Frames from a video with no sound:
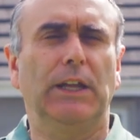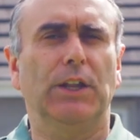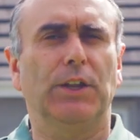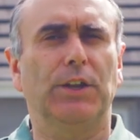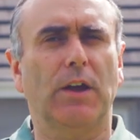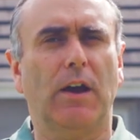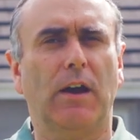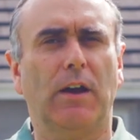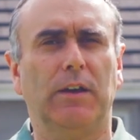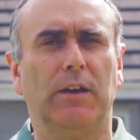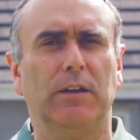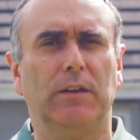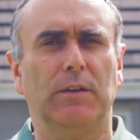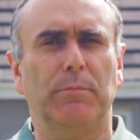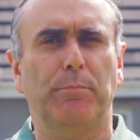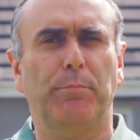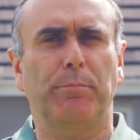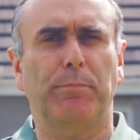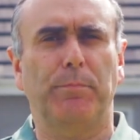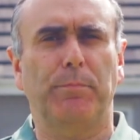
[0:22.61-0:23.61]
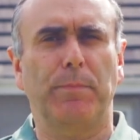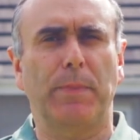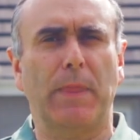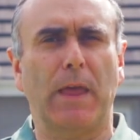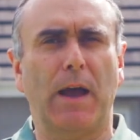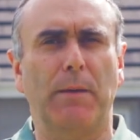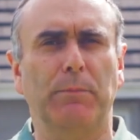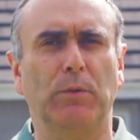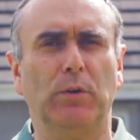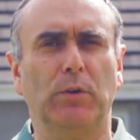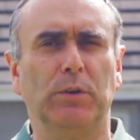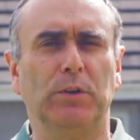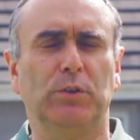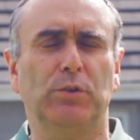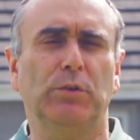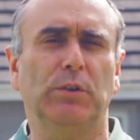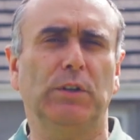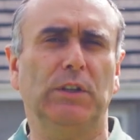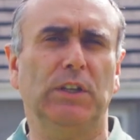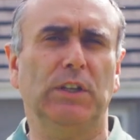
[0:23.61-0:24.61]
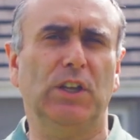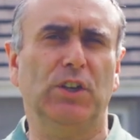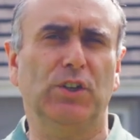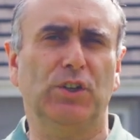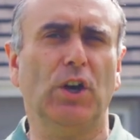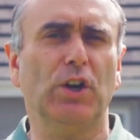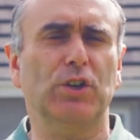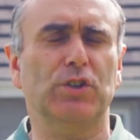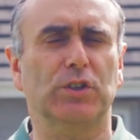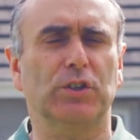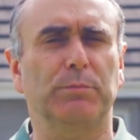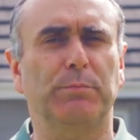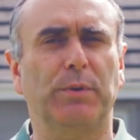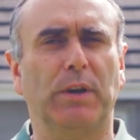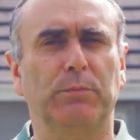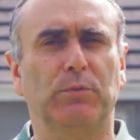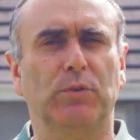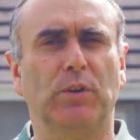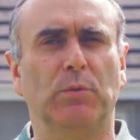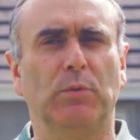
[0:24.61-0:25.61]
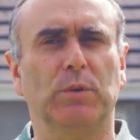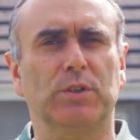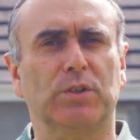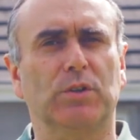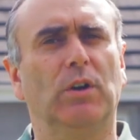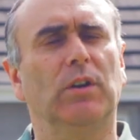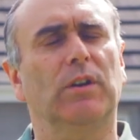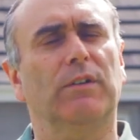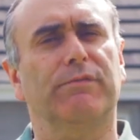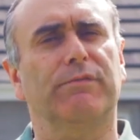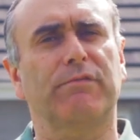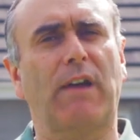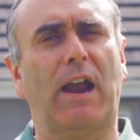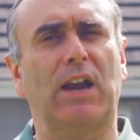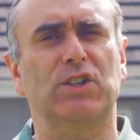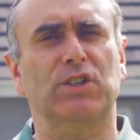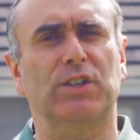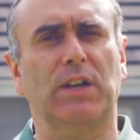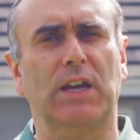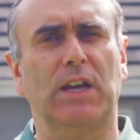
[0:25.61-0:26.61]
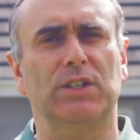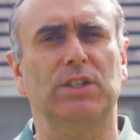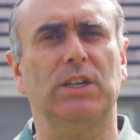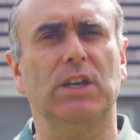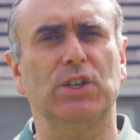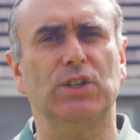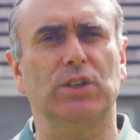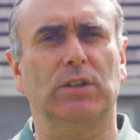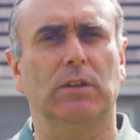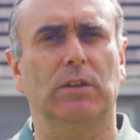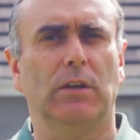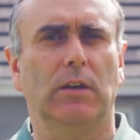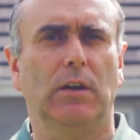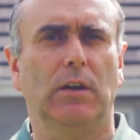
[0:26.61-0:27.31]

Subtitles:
Now, I'm not only doing the induction, but I'm doing what's called a fractionation.